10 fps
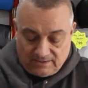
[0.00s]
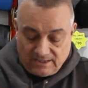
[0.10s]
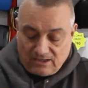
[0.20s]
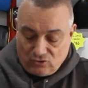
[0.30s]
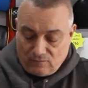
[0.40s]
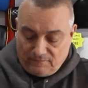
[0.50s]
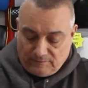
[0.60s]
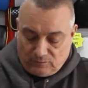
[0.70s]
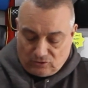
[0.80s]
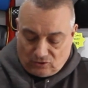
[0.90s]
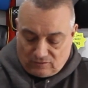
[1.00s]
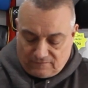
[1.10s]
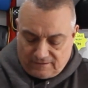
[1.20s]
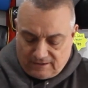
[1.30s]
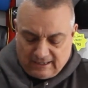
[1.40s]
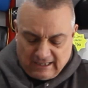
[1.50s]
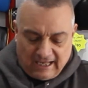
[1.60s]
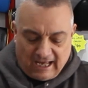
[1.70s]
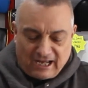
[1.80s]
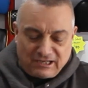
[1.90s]
are a comfortable glove.
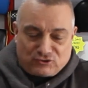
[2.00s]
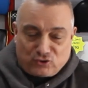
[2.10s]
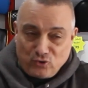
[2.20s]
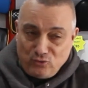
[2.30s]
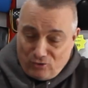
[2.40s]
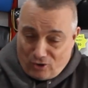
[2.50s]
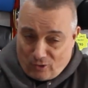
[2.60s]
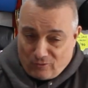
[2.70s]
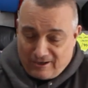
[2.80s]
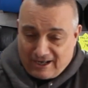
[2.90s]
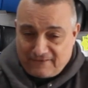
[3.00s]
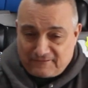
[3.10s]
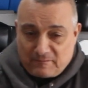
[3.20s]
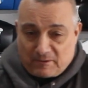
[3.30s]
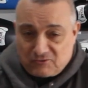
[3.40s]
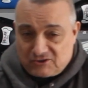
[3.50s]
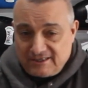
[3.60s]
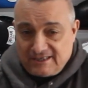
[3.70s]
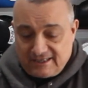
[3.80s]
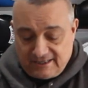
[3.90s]
I do know after about a
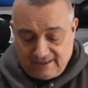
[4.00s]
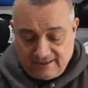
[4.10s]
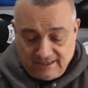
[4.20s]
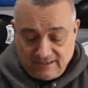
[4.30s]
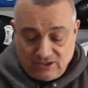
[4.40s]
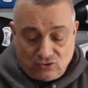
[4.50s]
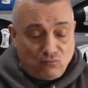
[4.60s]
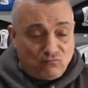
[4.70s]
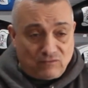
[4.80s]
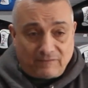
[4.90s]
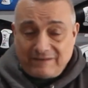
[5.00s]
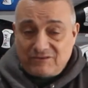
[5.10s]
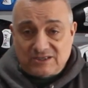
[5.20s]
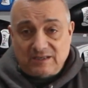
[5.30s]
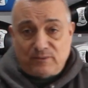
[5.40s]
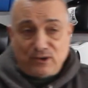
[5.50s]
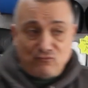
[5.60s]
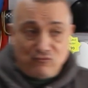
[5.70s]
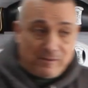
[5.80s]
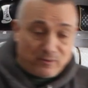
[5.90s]
year, I've never seen a pair
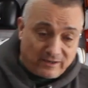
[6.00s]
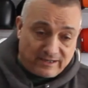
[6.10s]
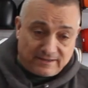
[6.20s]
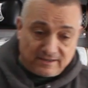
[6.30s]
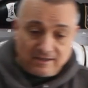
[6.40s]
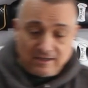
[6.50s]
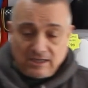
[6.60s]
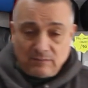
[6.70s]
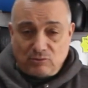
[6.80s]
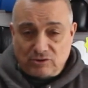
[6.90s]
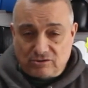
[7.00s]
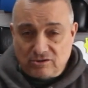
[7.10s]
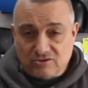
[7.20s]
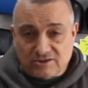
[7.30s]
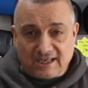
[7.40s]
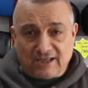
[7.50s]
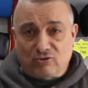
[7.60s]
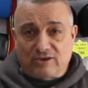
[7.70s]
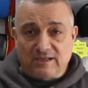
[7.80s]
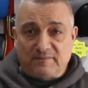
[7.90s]
rip or anything, but they do start
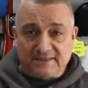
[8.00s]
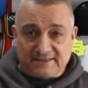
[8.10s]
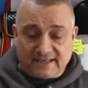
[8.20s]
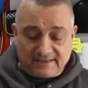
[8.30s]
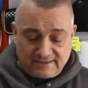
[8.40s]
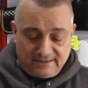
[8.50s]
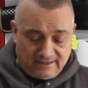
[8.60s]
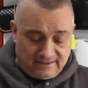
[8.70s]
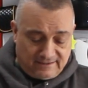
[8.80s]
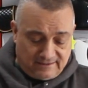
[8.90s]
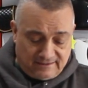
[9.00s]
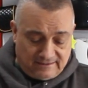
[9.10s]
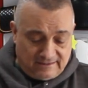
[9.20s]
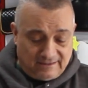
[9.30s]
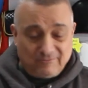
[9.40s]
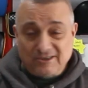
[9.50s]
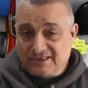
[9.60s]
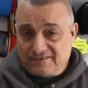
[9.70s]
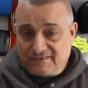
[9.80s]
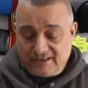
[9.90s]
looking a bit tatty, which
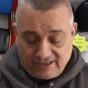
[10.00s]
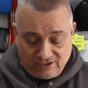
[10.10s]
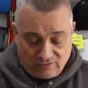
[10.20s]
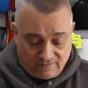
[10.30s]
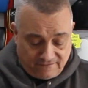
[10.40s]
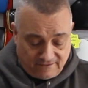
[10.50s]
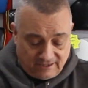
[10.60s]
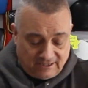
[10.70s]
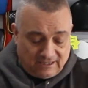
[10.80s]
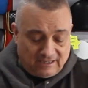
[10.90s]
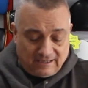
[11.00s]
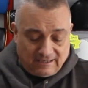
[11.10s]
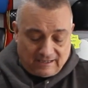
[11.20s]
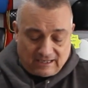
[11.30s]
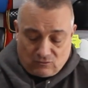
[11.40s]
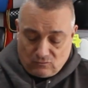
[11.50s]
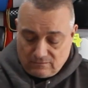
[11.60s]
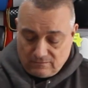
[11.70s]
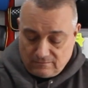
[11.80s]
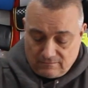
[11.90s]
is fair enough. Now,
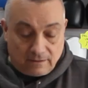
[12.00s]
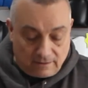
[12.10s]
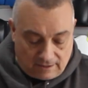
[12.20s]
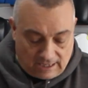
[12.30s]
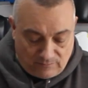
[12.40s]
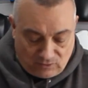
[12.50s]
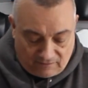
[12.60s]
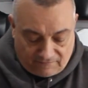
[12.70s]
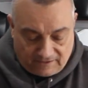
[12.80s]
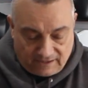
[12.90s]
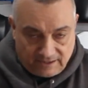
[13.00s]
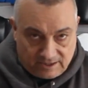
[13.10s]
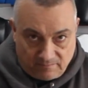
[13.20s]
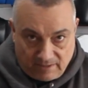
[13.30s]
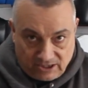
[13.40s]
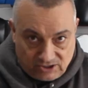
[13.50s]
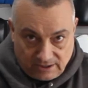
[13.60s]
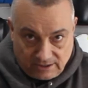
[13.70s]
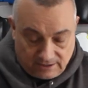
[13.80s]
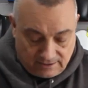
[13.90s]
I'm not a fan of this mesh
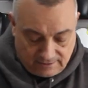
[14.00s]
here,